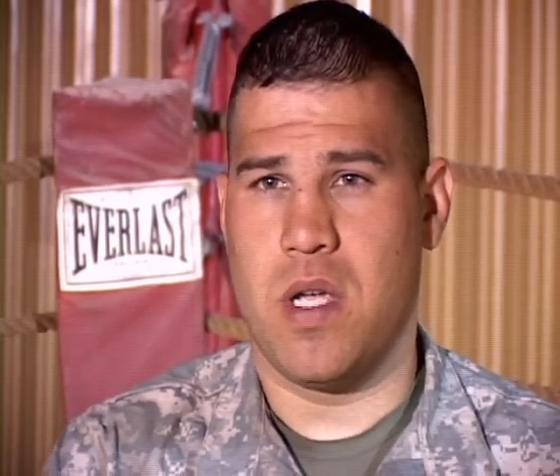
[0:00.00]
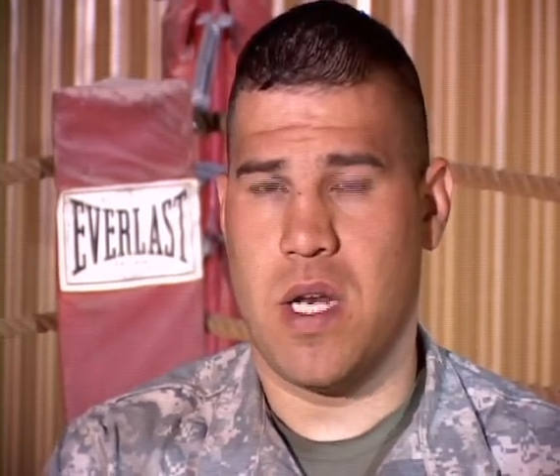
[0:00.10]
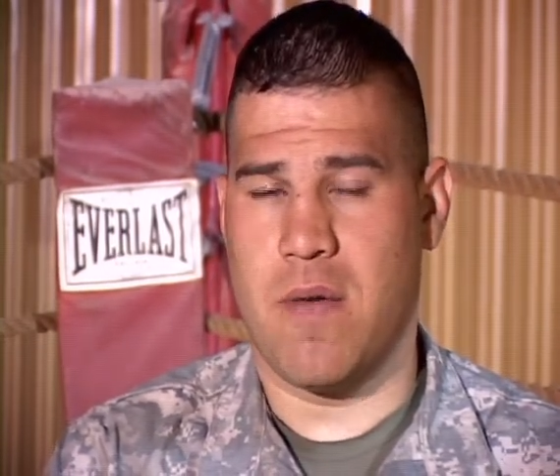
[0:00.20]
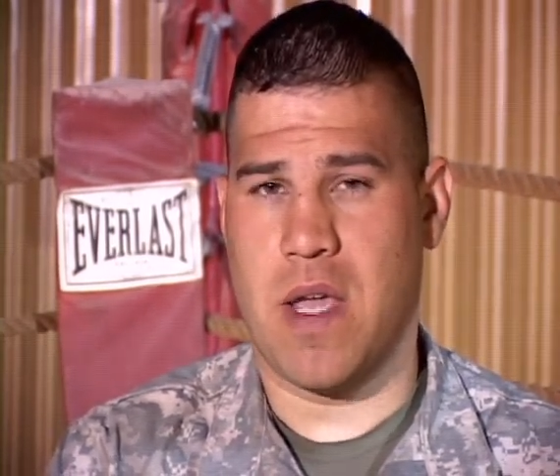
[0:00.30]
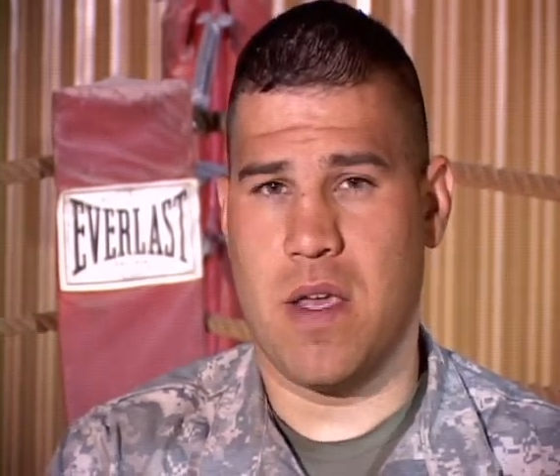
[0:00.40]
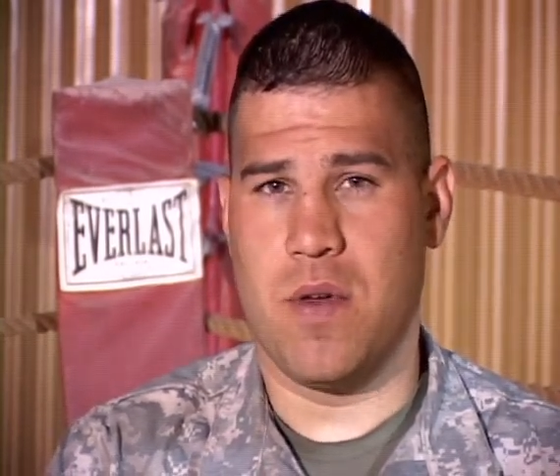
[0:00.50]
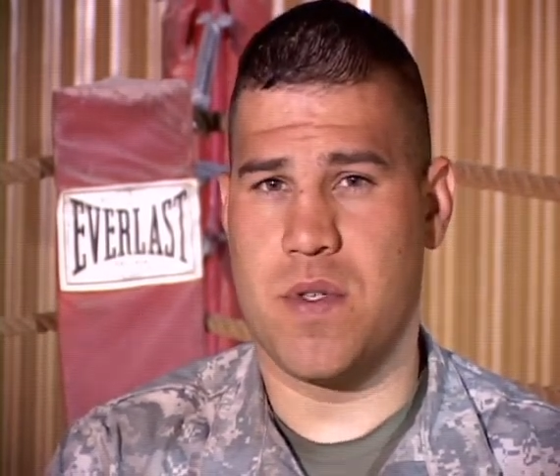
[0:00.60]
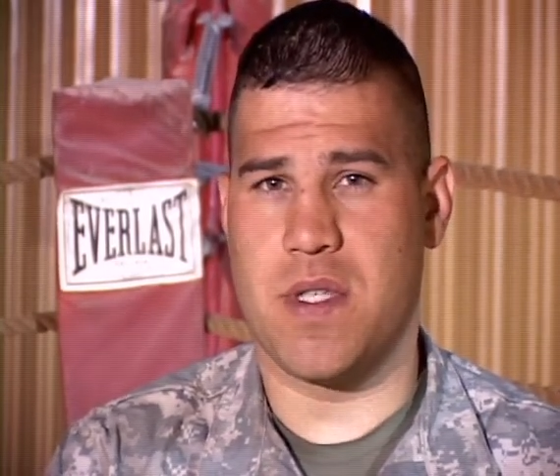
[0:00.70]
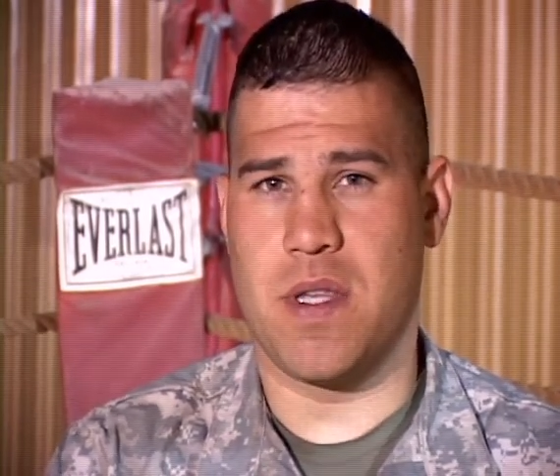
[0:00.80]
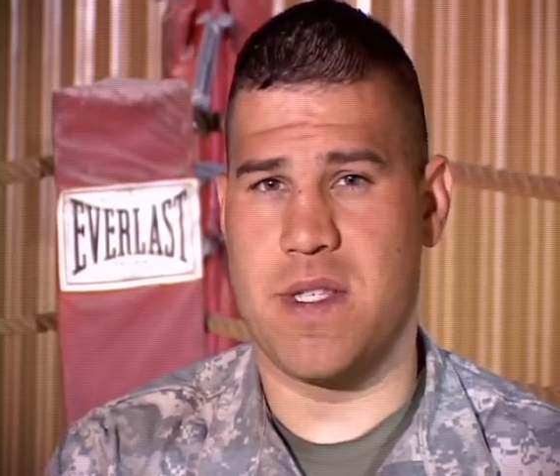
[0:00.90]
You never get
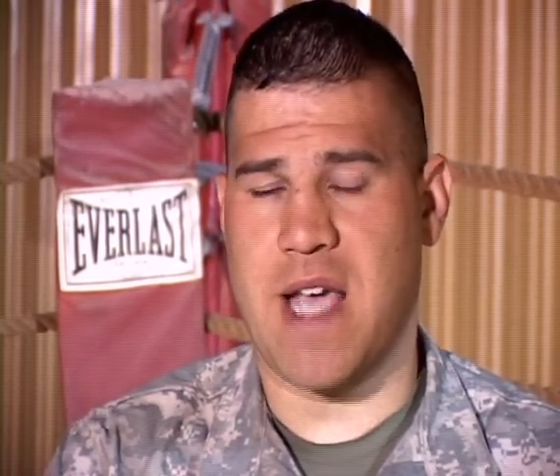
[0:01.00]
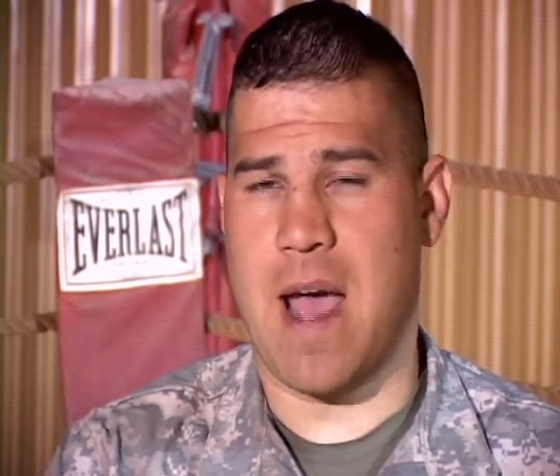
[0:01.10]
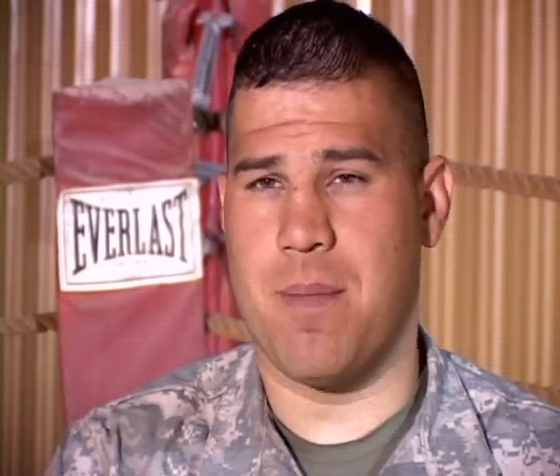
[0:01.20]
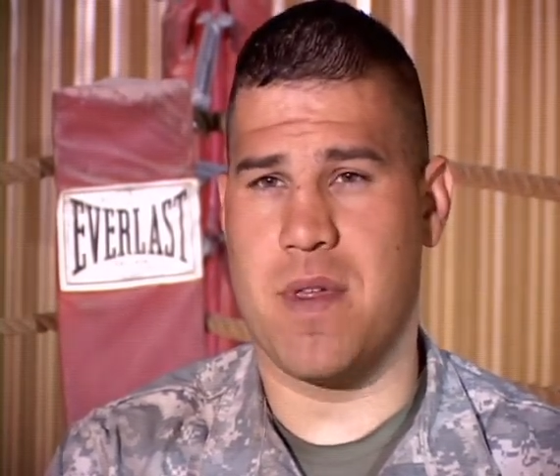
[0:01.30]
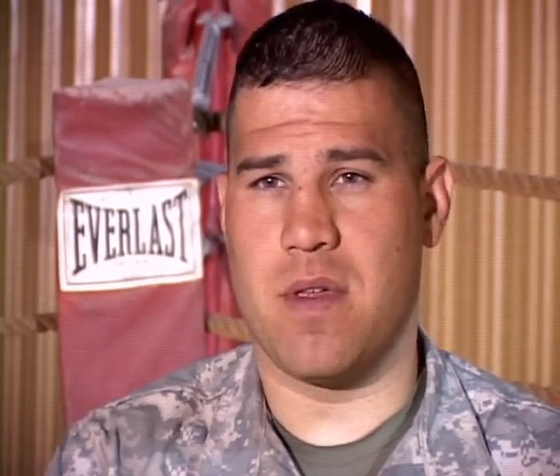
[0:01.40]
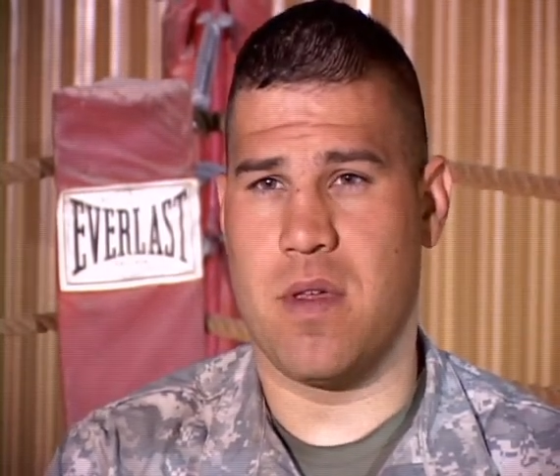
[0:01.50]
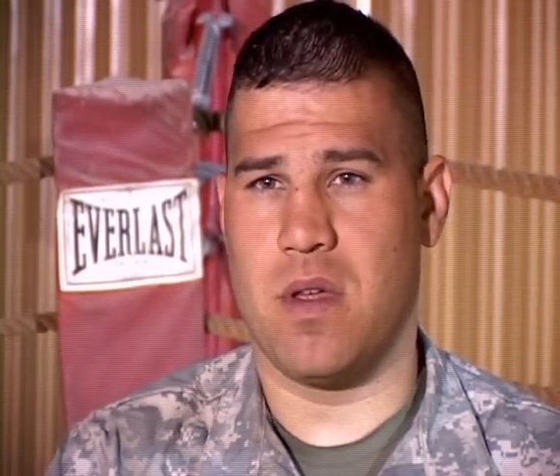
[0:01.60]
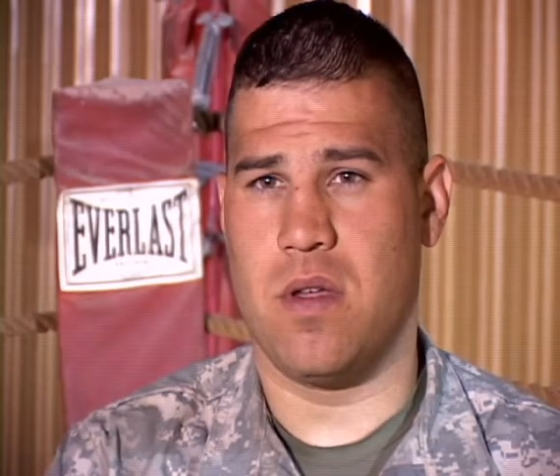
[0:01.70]
used to the taps,